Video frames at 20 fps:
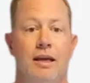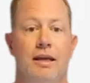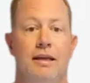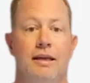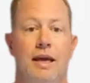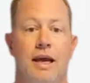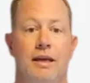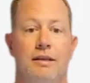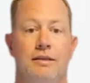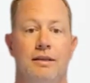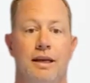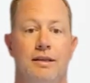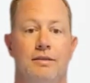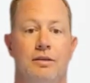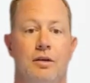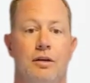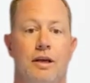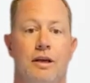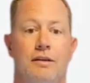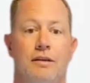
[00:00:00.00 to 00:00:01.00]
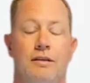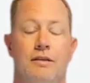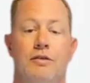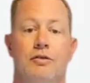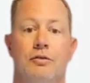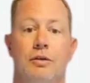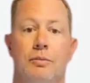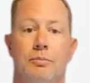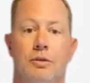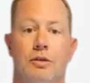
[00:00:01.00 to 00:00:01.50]
Next, let's look at the
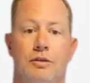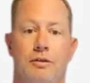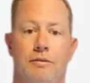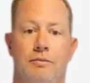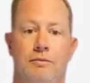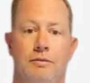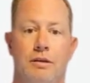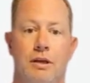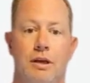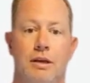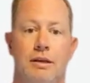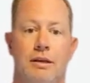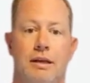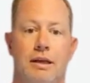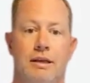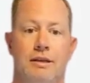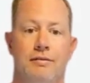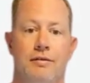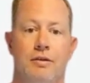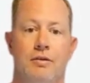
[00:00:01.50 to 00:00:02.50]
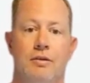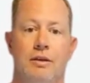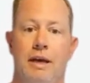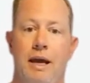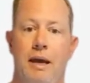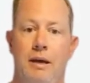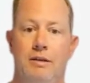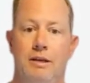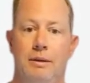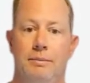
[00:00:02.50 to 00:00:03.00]
description. This field
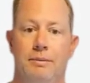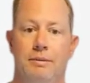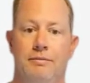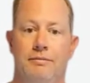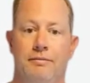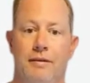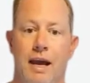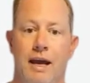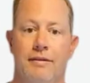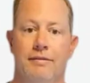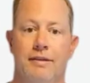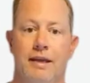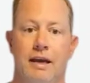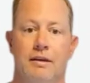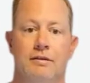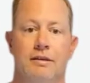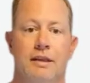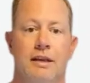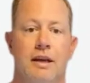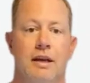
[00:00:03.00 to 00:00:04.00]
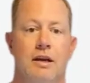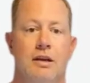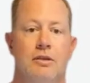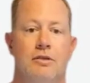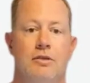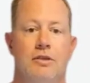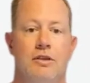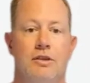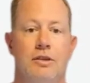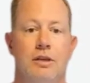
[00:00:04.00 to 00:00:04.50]
allows up to 5,000
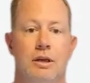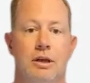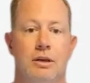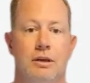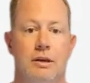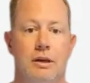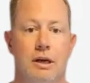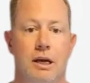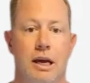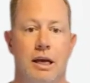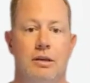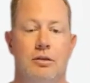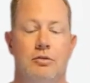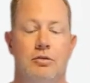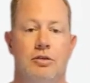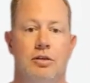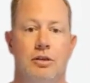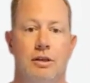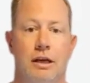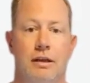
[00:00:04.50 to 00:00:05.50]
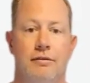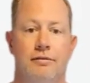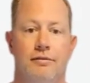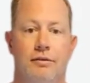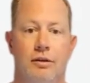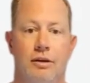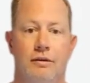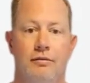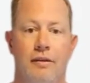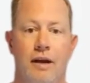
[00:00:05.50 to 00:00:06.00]
characters, and you should take
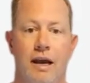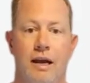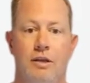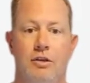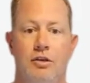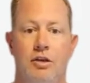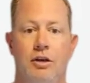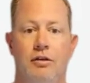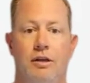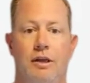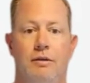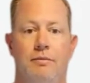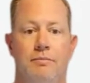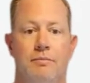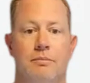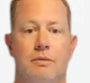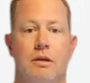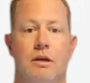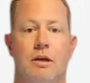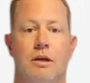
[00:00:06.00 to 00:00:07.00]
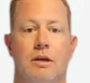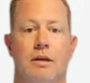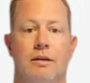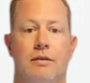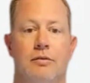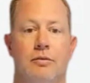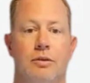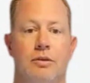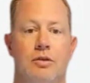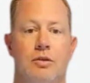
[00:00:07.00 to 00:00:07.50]
full advantage of it. The
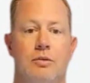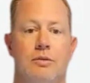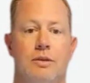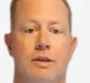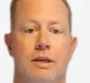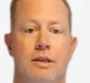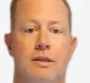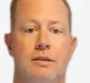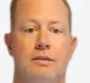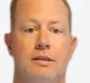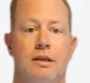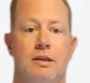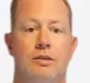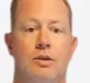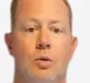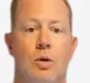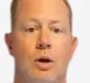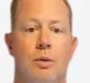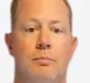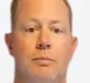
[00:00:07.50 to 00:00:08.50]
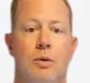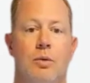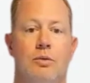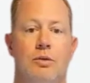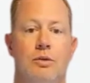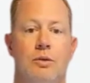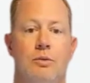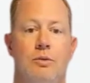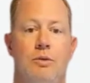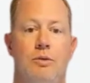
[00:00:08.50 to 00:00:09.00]
first two sentences are what
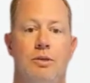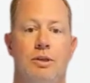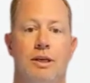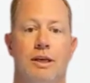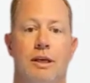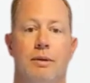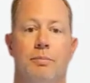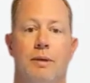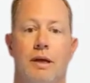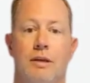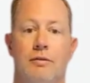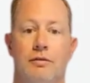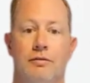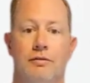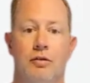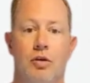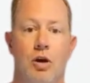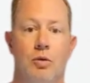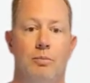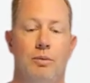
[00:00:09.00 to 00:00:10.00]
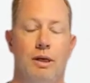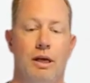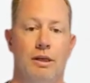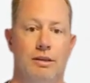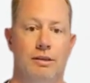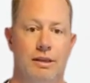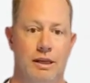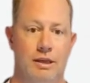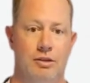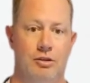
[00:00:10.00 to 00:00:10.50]
most users see by default
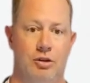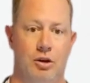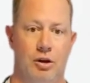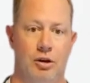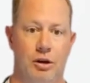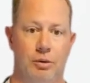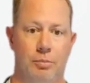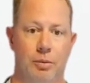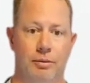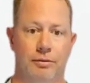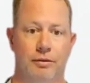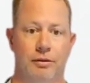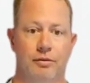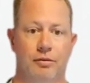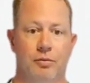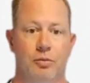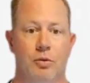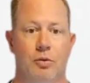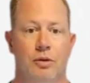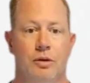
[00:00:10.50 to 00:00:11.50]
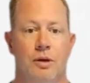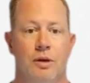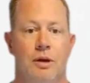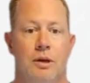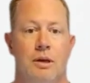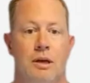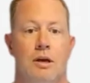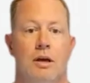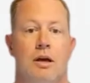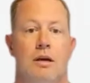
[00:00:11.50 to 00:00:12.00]
because they start above the fold.
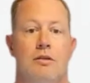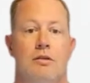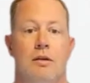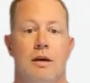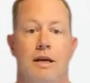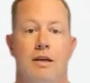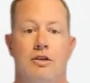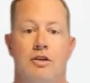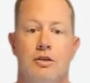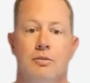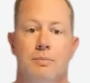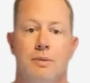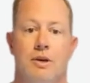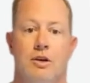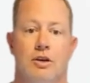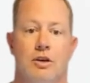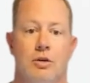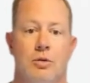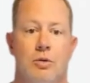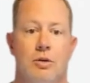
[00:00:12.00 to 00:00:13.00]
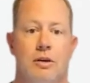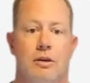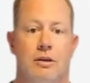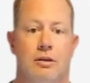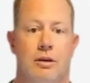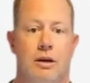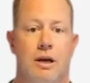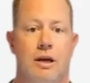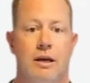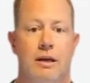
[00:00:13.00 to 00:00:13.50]
So they should be short,
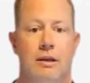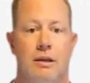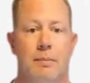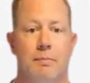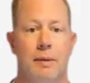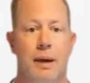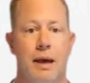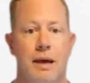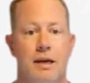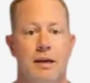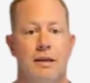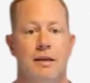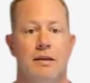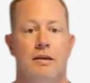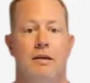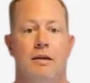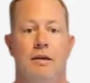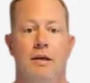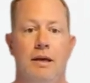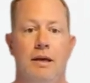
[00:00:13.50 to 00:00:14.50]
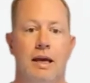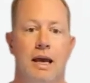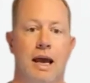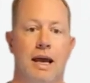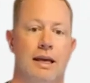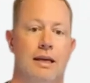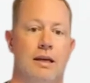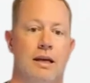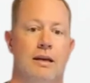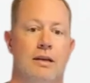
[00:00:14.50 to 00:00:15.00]
compelling,
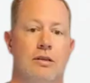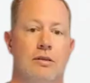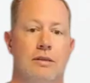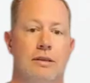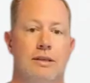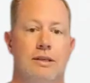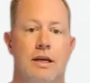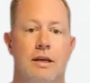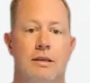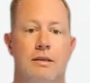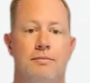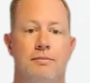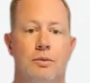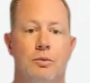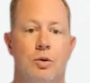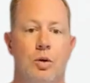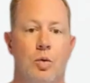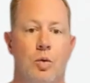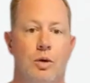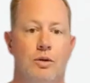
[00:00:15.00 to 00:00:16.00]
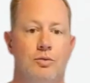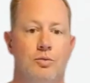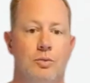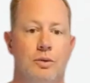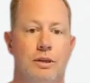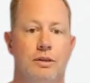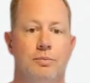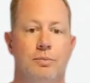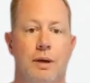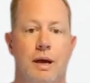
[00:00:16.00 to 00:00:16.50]
and clearly tell the viewer what to
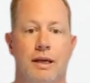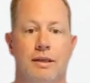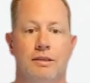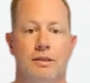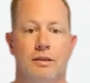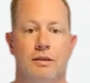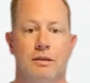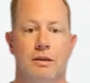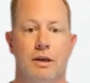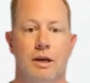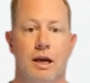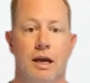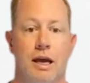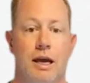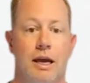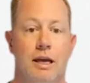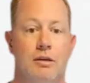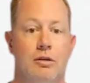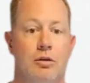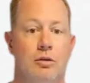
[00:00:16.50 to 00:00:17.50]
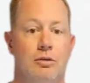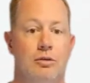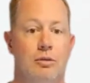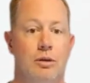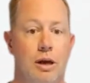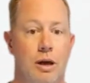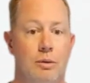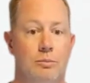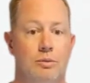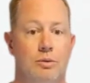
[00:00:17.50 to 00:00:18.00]
expect. It also
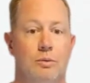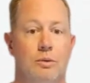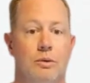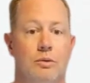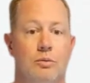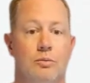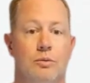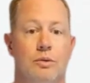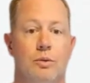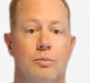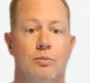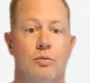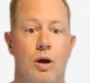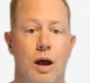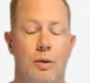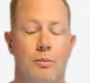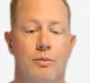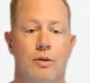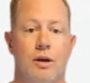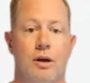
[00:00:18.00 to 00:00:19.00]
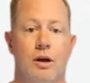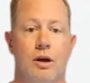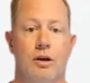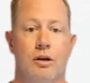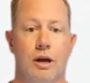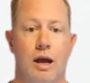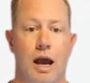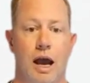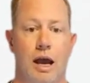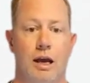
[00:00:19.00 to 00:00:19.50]
helps to include the primary call
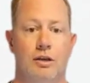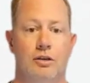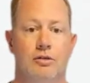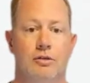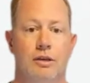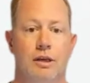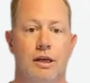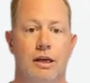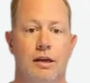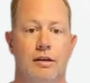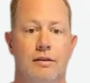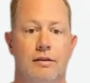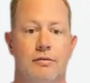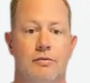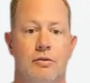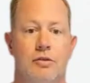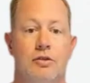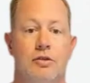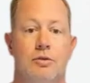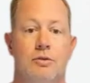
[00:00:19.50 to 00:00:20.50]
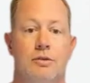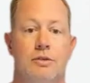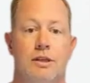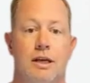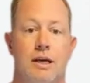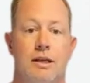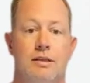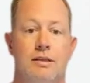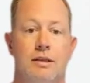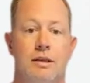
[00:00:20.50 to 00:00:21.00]
to action link in the first two
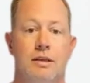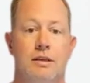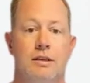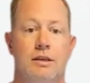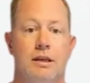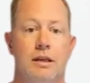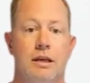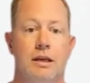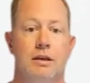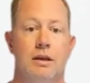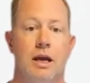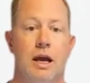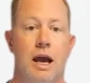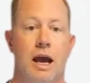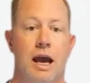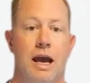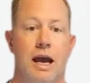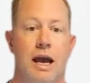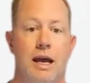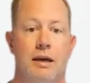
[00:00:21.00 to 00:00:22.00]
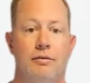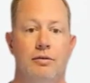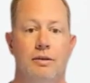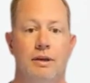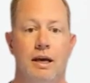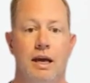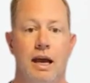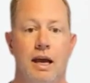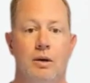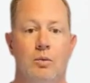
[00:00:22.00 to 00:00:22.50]
sentences. After
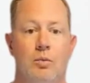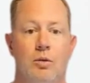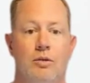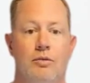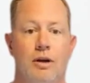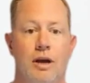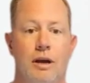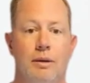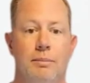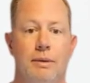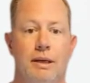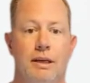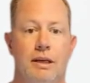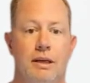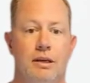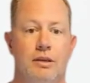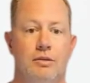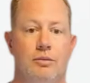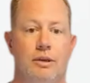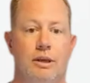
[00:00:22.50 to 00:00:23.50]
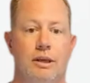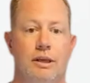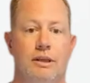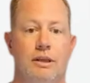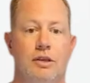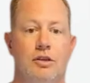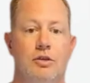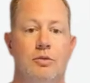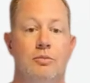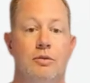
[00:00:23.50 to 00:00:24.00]
that, we recommend including
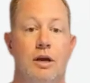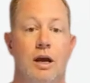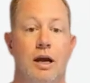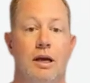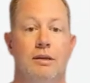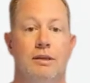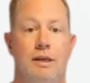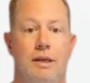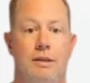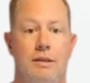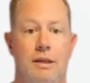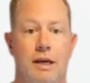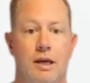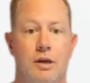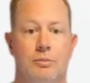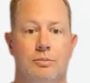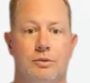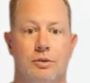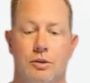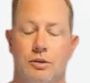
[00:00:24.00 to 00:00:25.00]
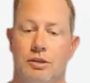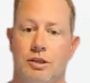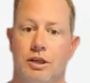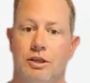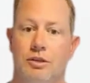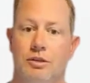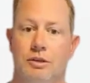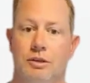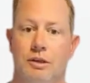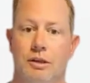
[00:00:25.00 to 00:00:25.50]
additional content to help search
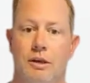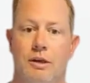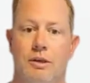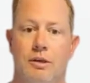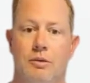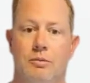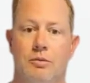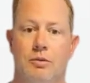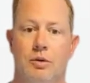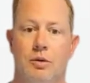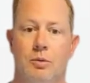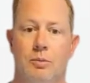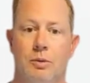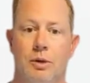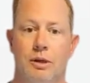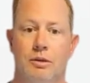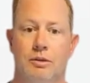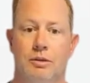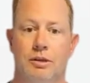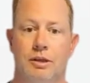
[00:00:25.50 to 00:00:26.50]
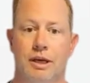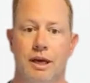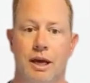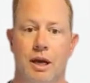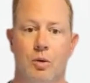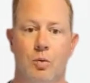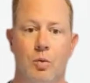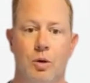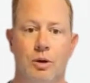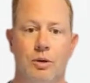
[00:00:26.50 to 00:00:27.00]
engines and YouTube
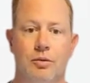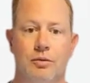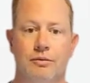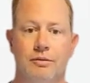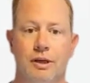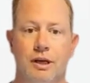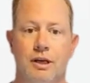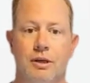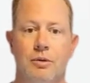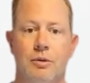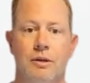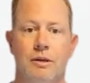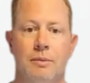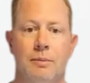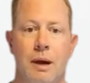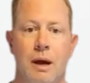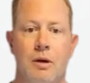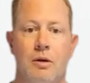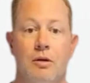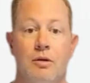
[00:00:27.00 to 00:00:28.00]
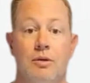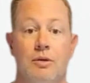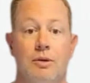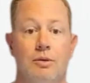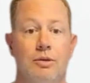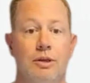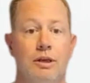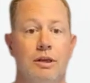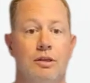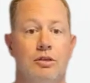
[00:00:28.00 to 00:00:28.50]
understand what your video is about
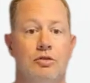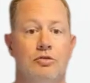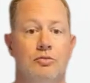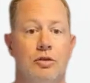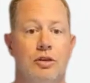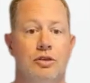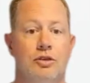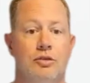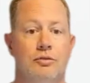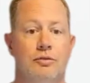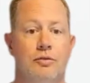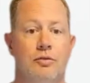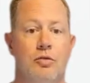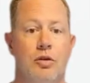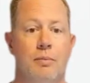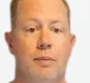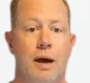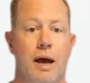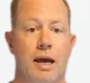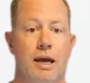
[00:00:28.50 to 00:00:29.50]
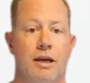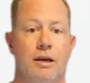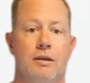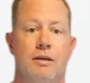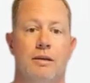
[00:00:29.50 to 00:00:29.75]
using a structured format.